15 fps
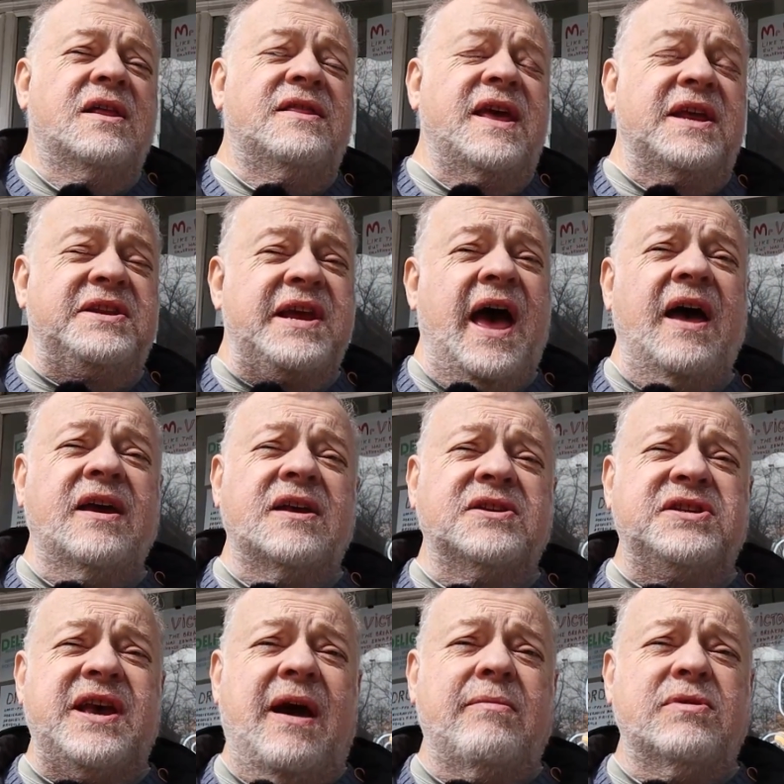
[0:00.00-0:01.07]
the
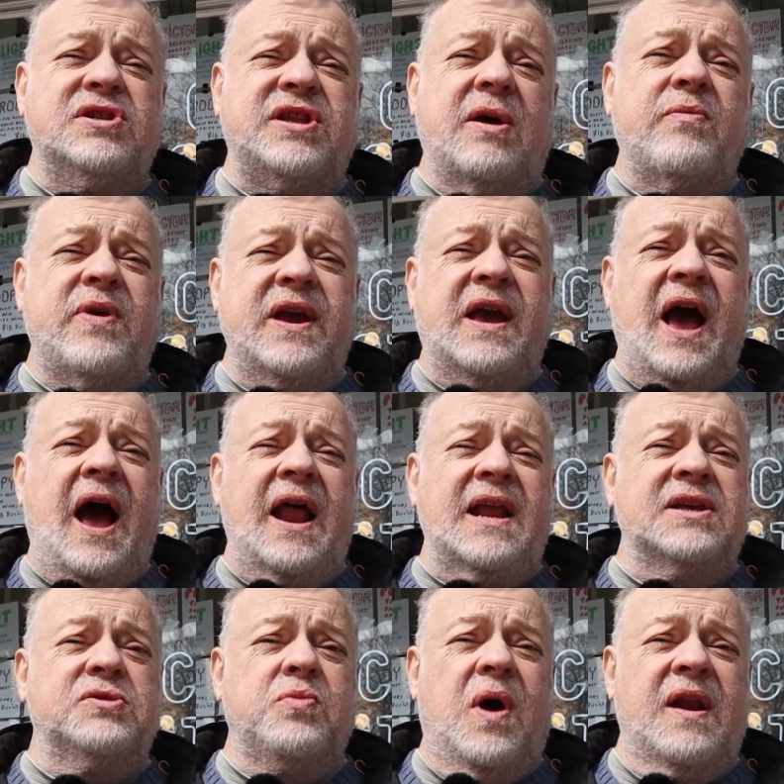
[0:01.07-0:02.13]
Italian sandwich that we got
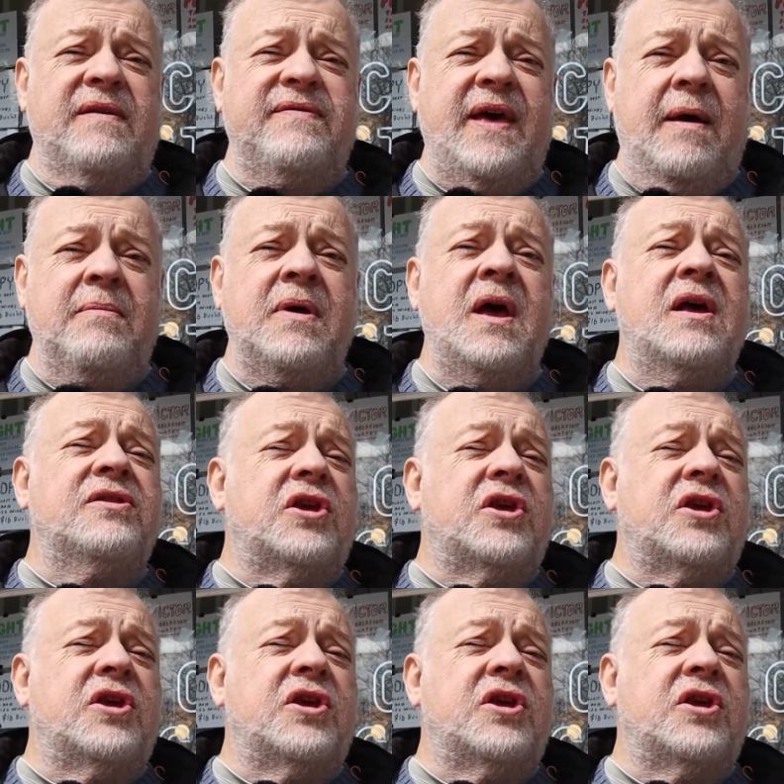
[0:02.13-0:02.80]
is one of them.